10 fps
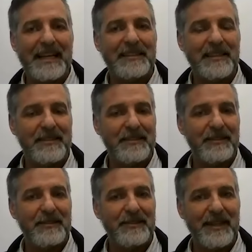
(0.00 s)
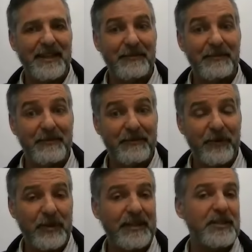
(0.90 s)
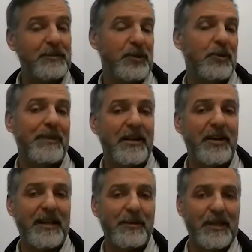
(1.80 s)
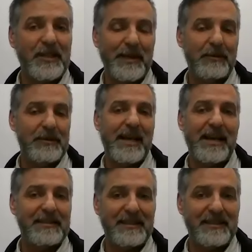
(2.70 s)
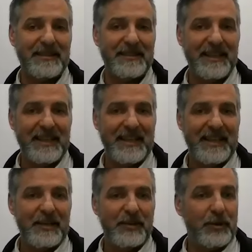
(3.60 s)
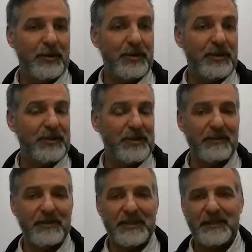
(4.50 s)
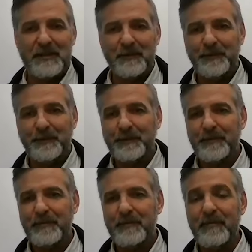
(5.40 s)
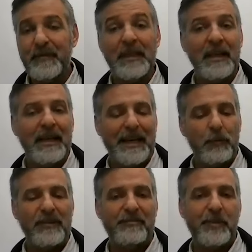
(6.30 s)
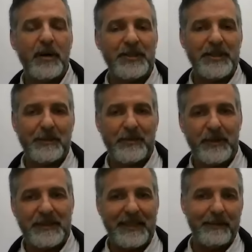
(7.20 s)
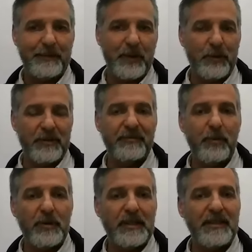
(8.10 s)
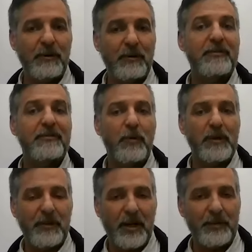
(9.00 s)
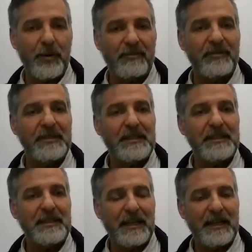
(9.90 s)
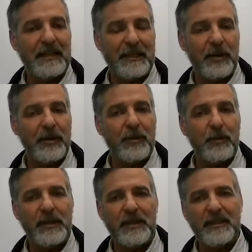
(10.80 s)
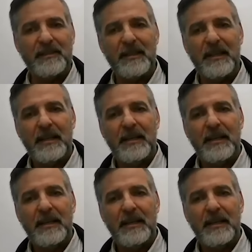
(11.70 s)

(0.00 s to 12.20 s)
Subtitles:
access for customers who may not otherwise be able to access your goods or services? And we have partnerships, for example, with over 40 nonprofits in our communities